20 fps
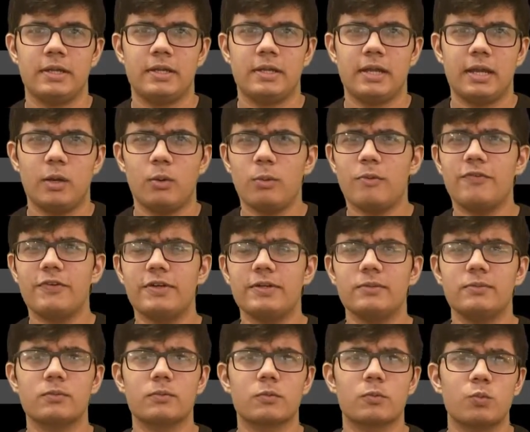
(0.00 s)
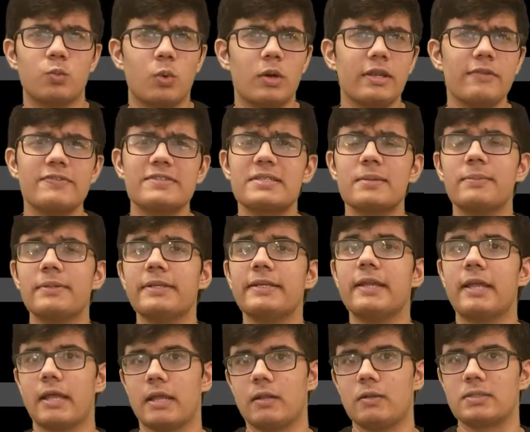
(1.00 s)
However, what if
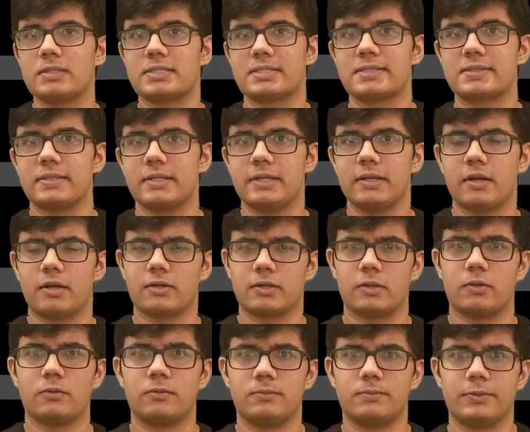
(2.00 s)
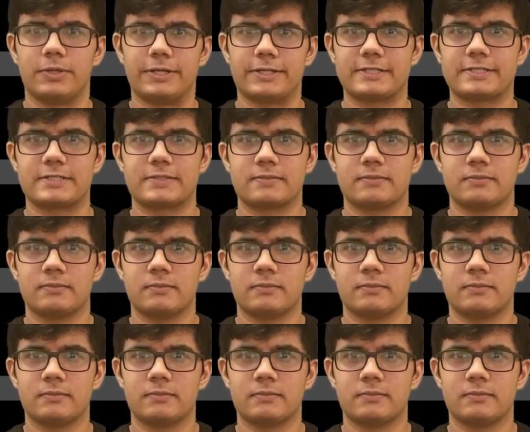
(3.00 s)
something else in our code breaks?